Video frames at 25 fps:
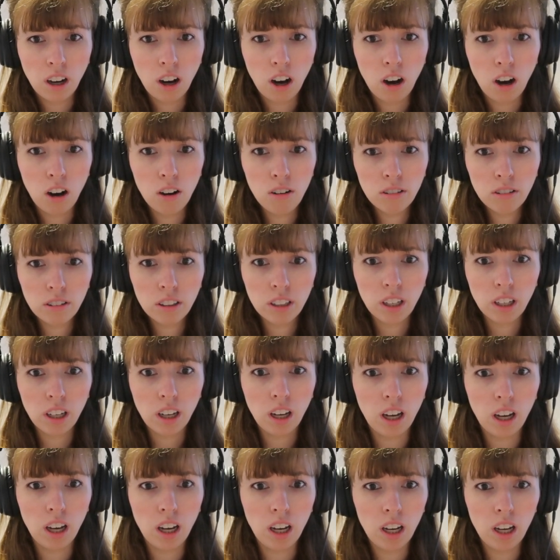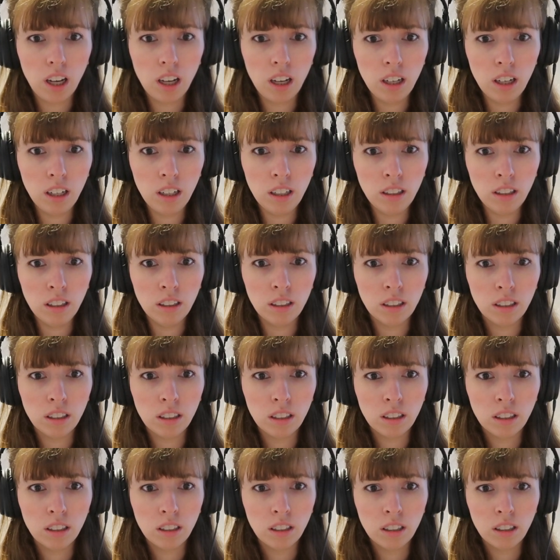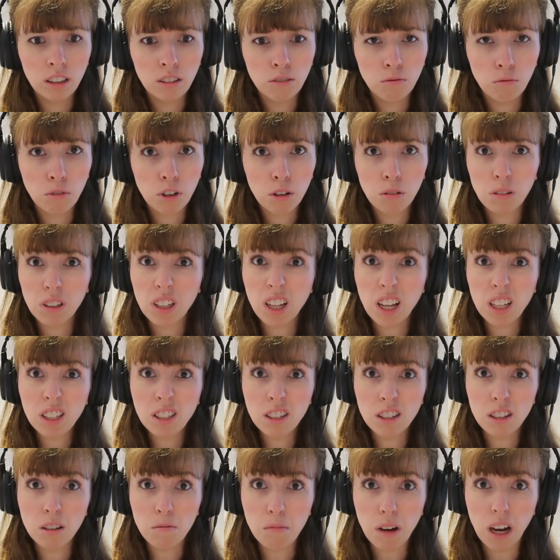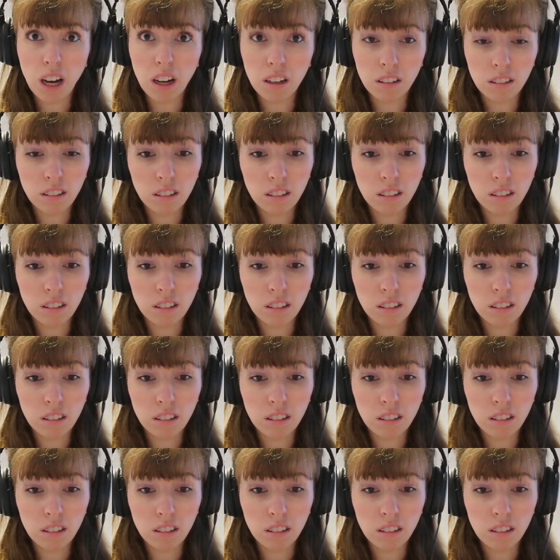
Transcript: Okay. Wonder what that's all about.